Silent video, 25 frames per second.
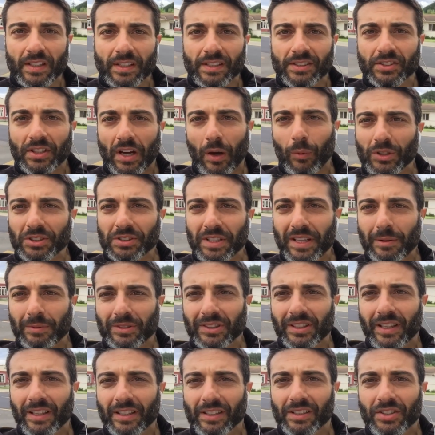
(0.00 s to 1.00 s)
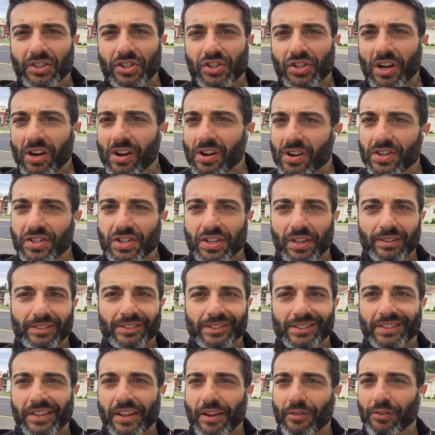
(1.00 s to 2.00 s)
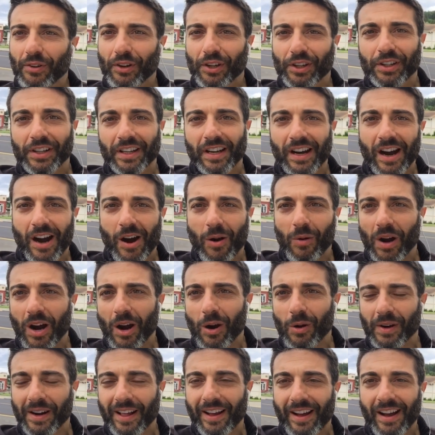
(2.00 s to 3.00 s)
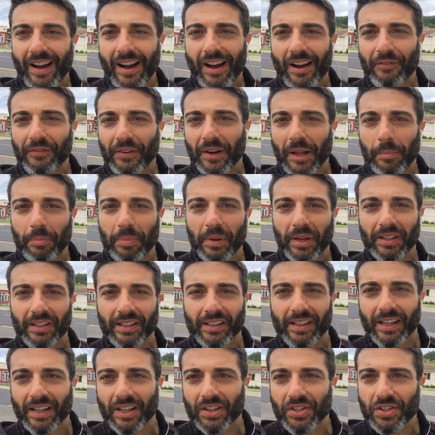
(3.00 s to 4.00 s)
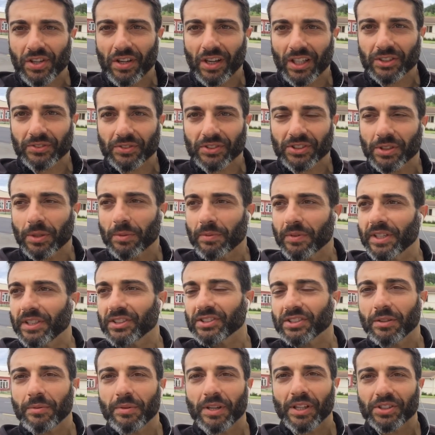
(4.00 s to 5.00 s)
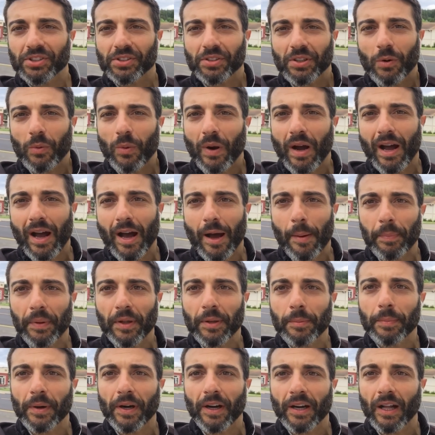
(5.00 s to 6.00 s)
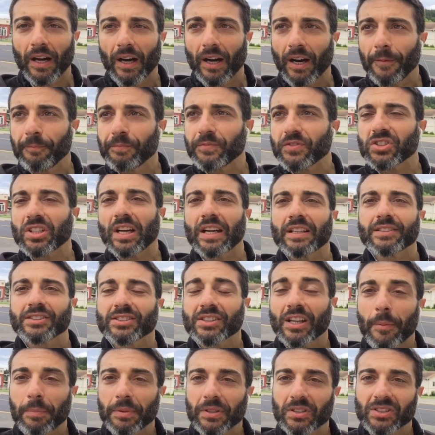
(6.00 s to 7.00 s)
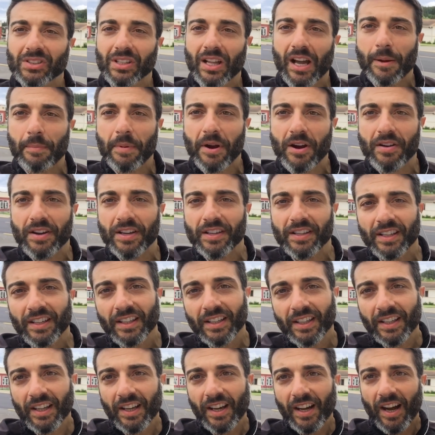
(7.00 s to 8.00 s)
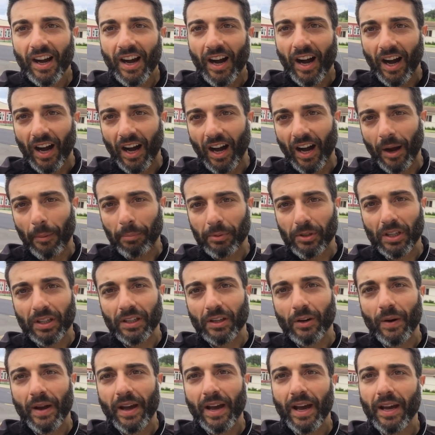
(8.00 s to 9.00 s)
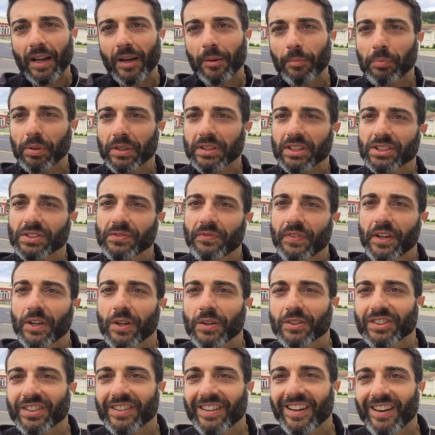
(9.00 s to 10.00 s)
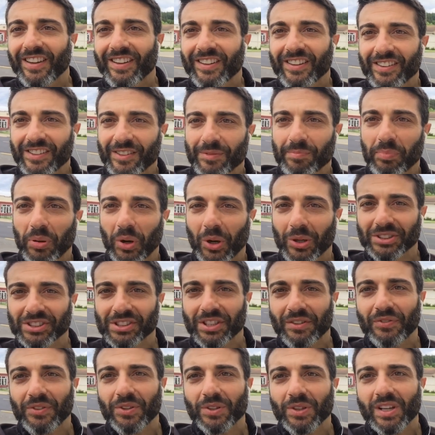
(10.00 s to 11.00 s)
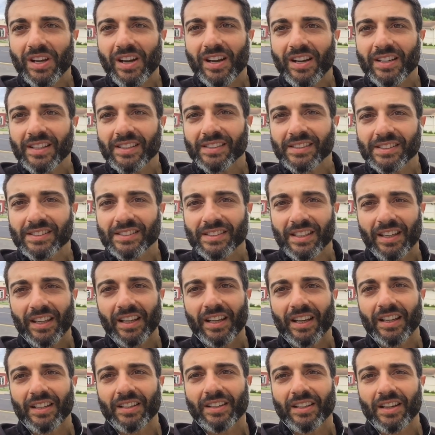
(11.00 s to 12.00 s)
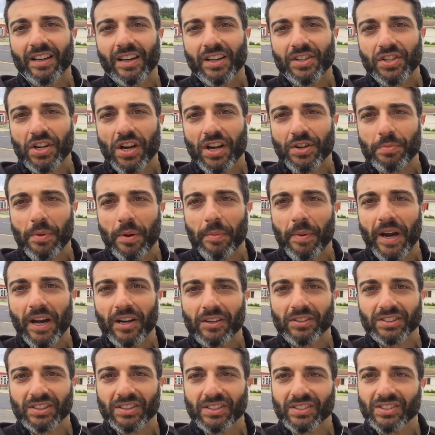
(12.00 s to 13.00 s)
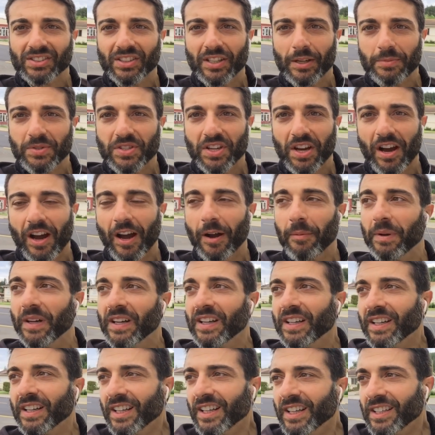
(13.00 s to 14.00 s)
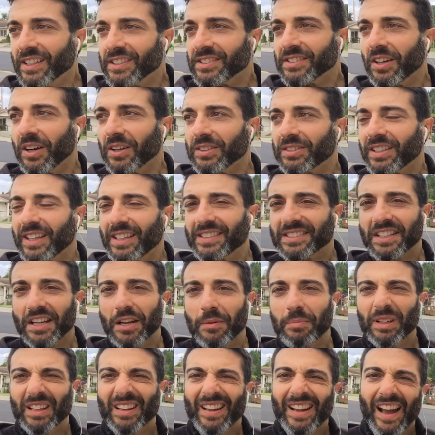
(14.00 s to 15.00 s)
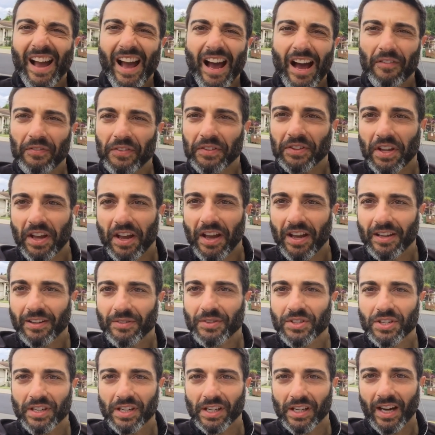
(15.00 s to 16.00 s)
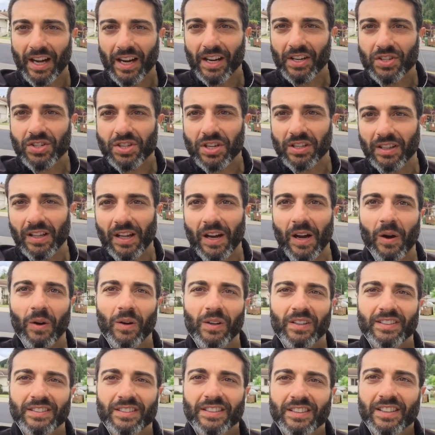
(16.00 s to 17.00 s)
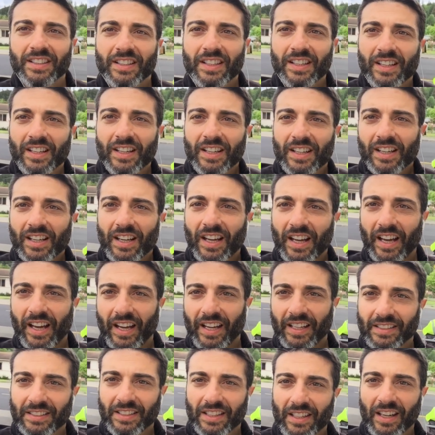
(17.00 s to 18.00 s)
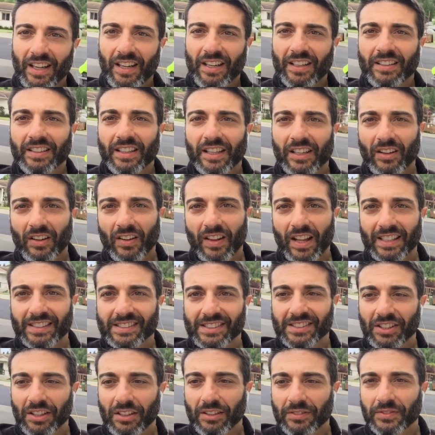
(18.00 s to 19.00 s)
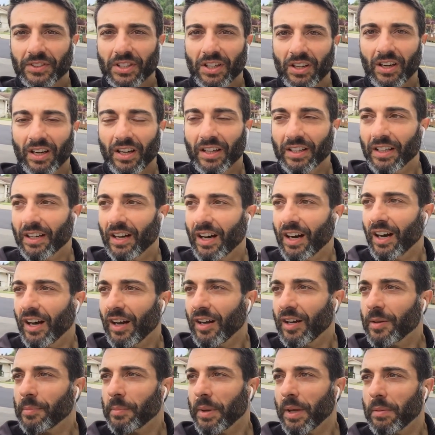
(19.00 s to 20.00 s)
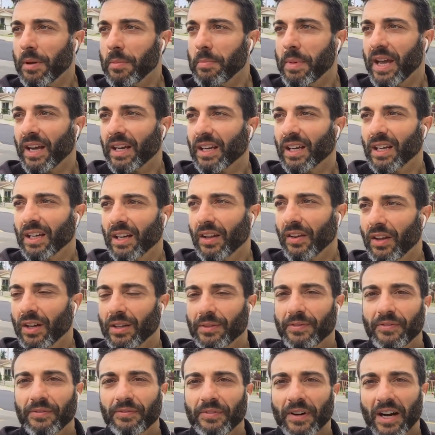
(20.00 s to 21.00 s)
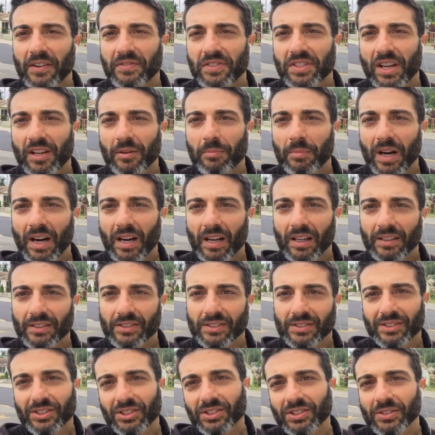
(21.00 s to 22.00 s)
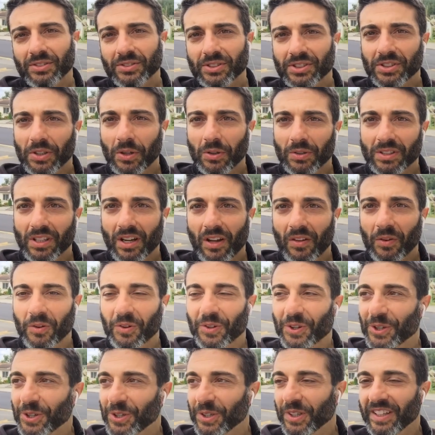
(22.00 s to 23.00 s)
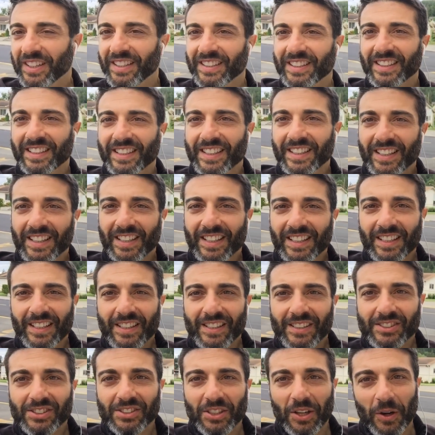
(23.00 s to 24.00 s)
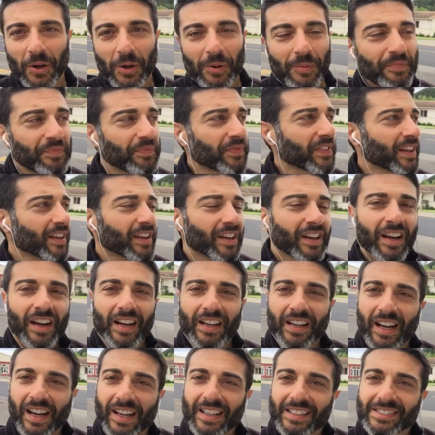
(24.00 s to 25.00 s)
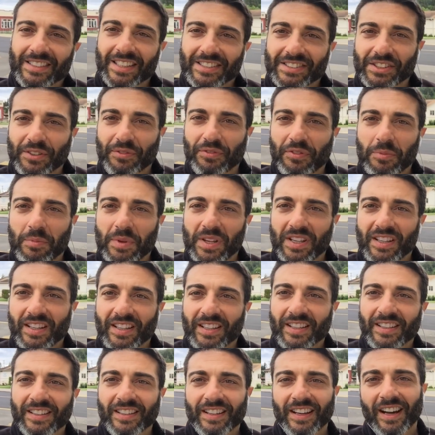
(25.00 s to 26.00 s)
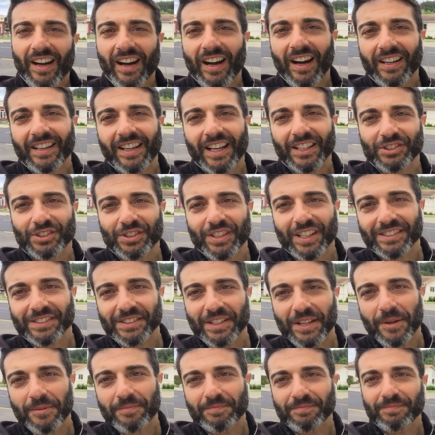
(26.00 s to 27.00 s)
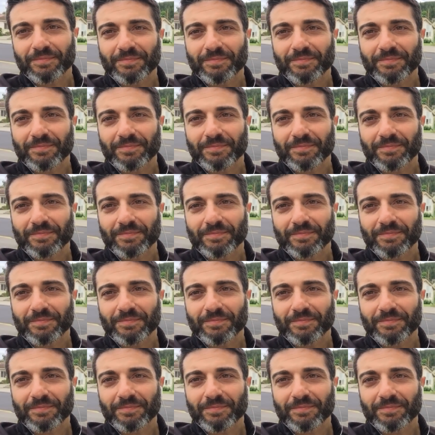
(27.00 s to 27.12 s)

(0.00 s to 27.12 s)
So I wasn't able to get a good charge. I was there for a good hour and a half, and I barely got a charge for some reason. I'm not sure what happened, but decided to stop at this library. I'm going to go ahead and put this video together, post it for you guys, and charge my batteries at the same time. So today's going to be like half a day. Just going to kind of chill out and get all that stuff done. Maybe make it another 5-10 miles or so down the road. So, all right guys, that's it for me. Catch you next time.